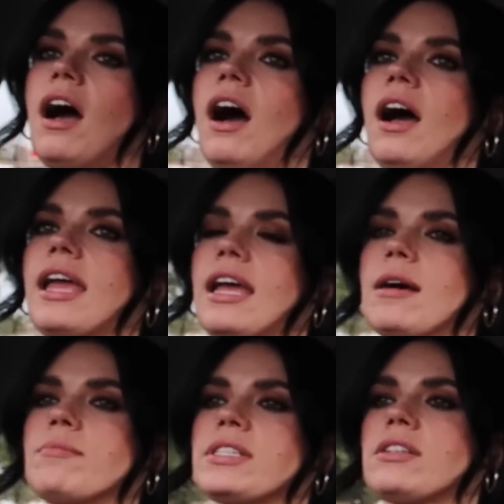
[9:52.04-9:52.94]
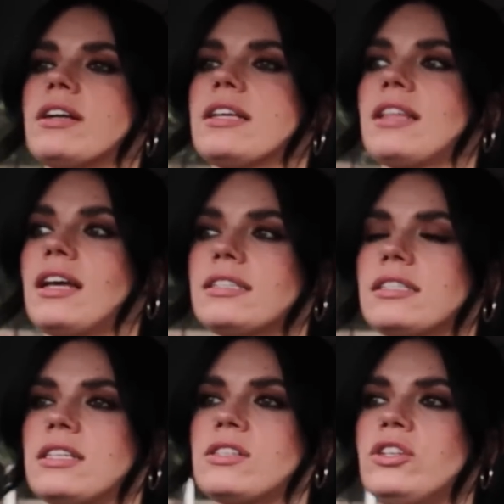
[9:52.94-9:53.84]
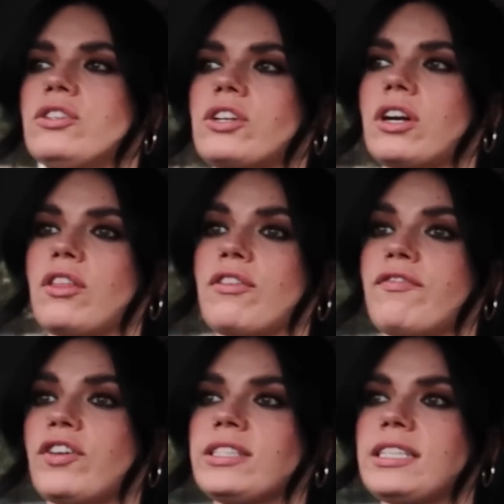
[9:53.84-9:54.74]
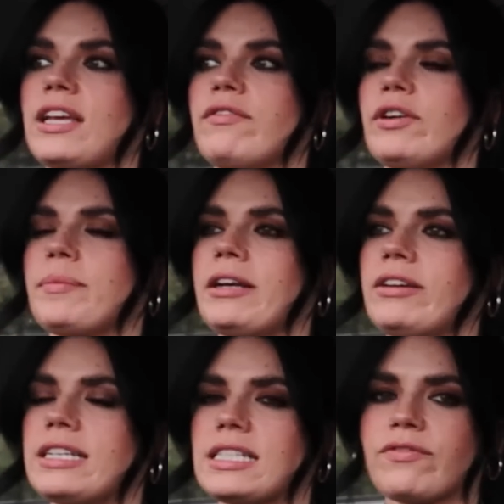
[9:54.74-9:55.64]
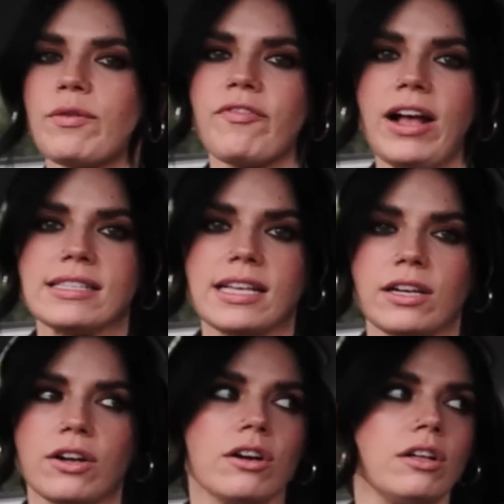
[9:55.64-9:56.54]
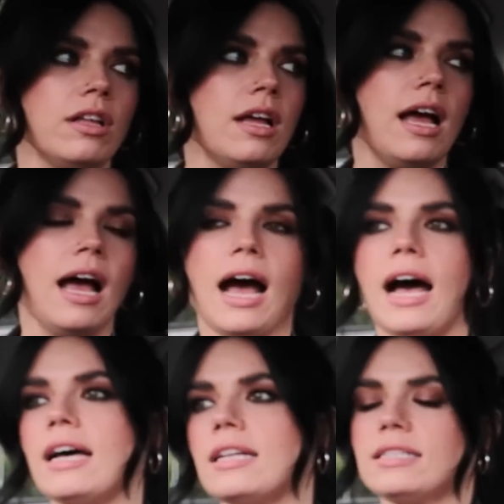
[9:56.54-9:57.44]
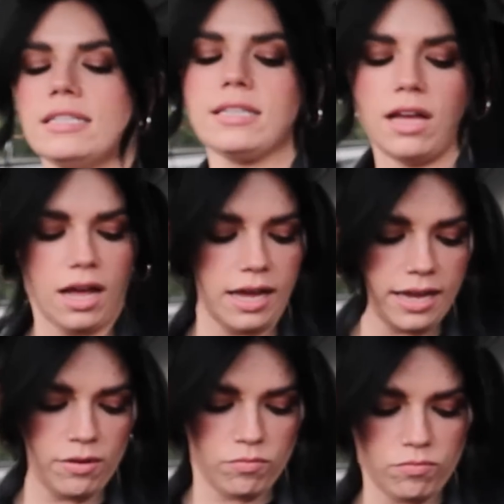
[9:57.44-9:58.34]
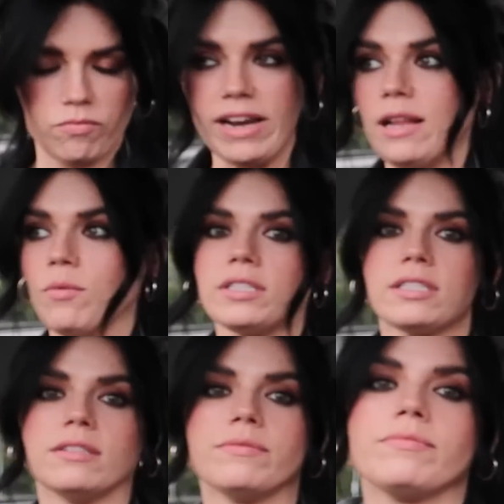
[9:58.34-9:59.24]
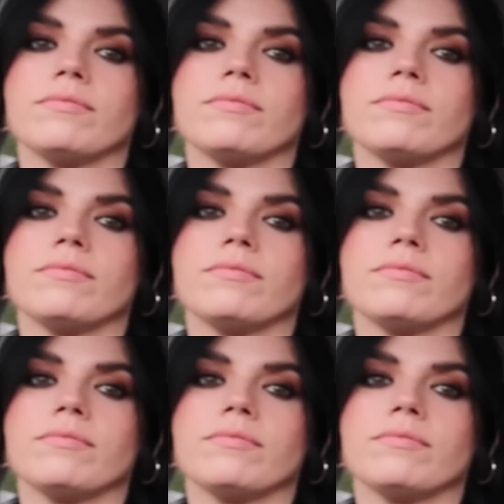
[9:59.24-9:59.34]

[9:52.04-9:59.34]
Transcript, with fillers: I am starting that. So you start on the first day of your period. It's from Fast Like a Girl, and I really want to